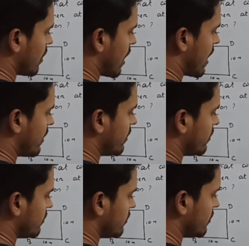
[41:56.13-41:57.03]

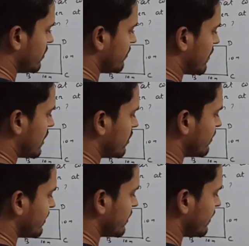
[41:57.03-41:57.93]
and
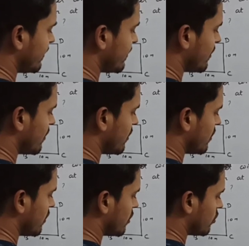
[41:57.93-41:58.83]
minus it is
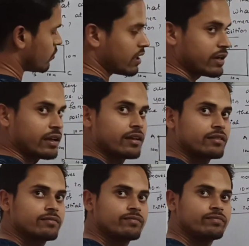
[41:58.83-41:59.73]
20.
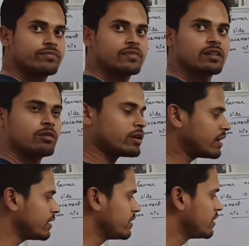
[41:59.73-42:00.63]

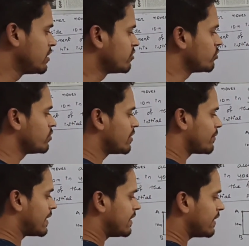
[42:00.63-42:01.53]
Okay, so you are
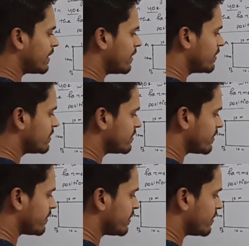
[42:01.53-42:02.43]
finding
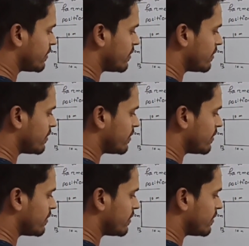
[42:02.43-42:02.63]
the